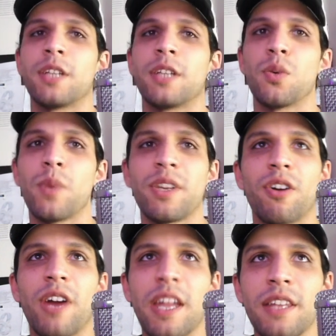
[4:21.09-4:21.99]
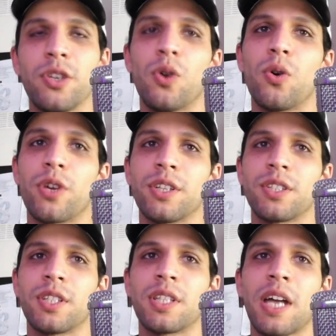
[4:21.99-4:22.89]
when you're in your
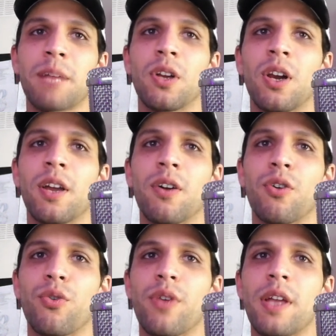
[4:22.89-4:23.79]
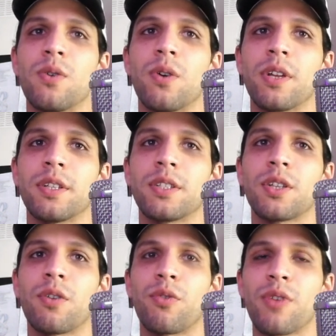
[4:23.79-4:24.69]
audiences tab, you're going to click on create audience.
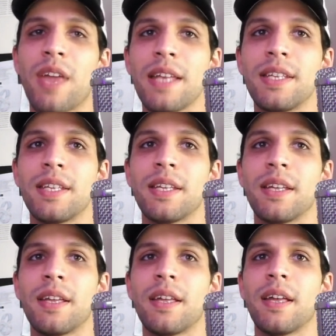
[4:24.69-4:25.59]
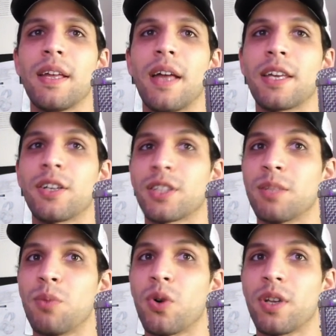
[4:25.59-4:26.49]
Create a
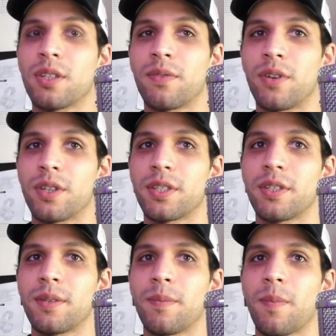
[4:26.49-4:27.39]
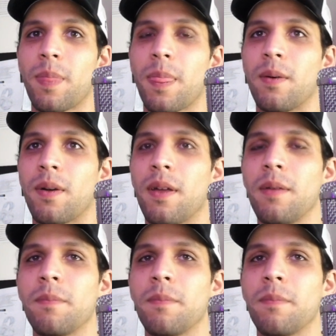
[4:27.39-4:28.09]
custom audience first. Okay,